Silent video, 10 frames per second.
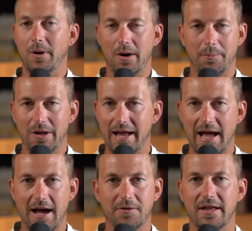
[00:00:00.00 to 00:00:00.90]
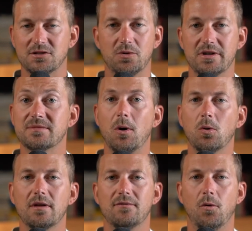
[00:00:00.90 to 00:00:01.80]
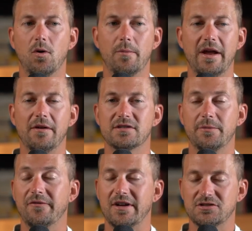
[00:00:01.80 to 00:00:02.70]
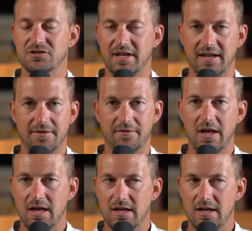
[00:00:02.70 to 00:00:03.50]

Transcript: probably half of that's already spoken for by some investors that have